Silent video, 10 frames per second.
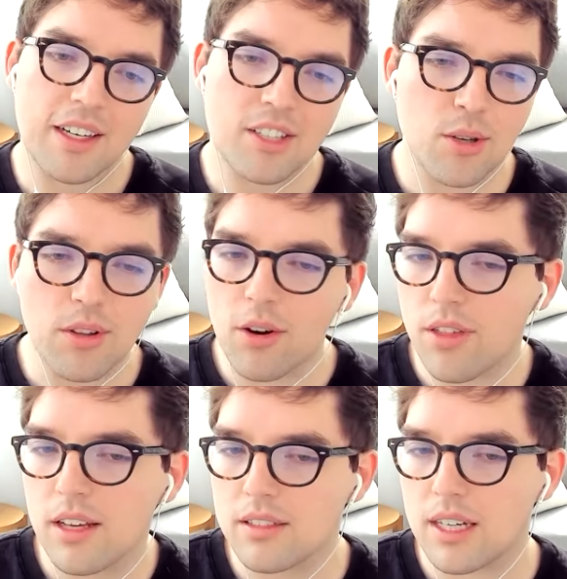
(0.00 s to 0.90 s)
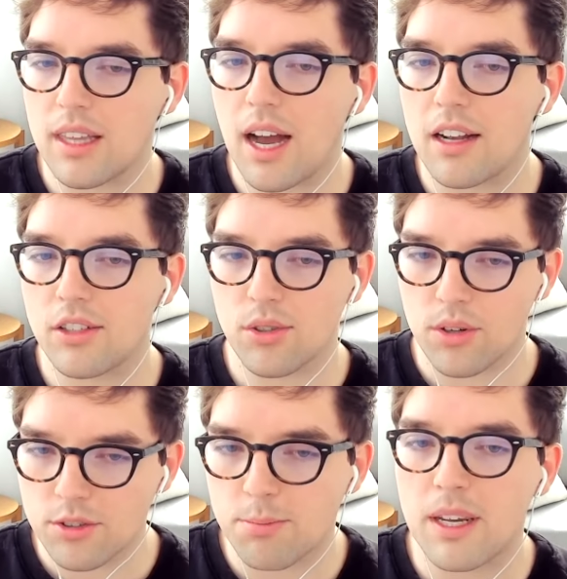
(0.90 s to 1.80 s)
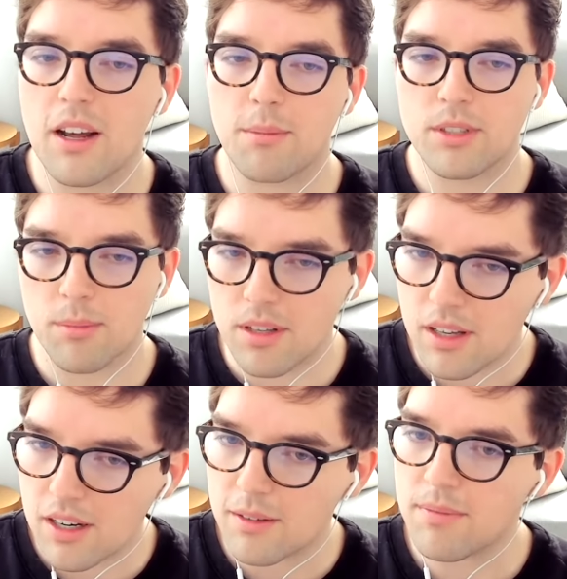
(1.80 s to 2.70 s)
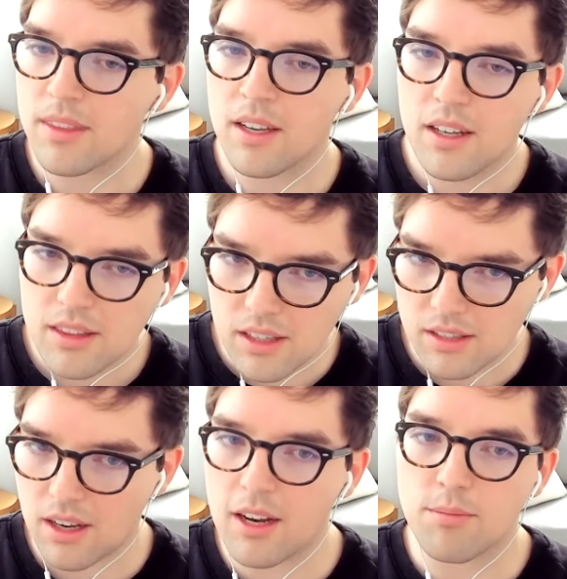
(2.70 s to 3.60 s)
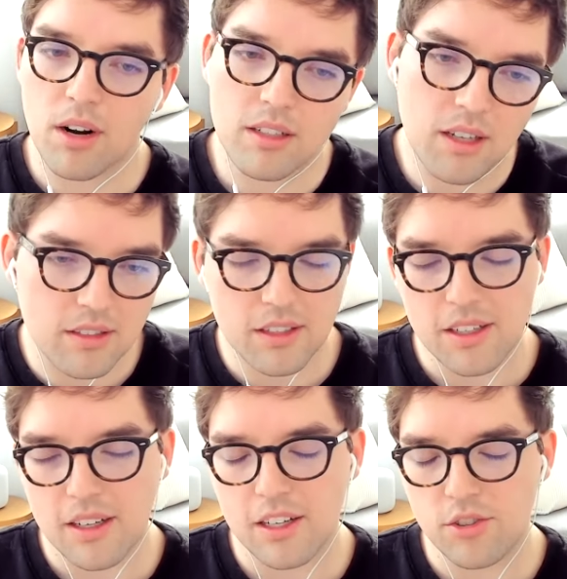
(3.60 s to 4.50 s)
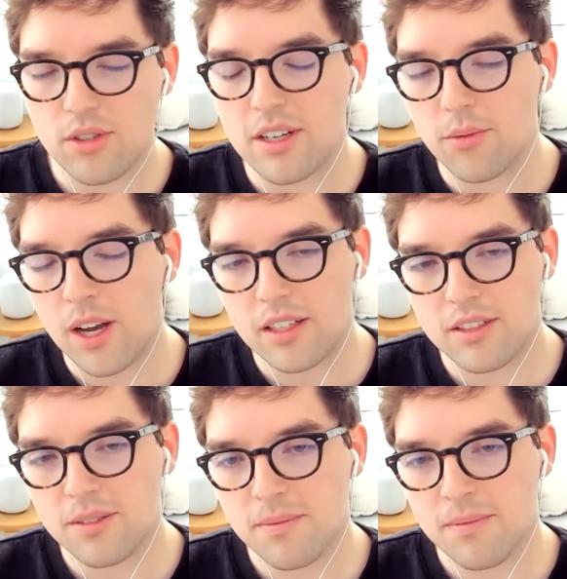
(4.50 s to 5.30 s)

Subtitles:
So little things like that to sort of speed up some of the design process in interesting ways.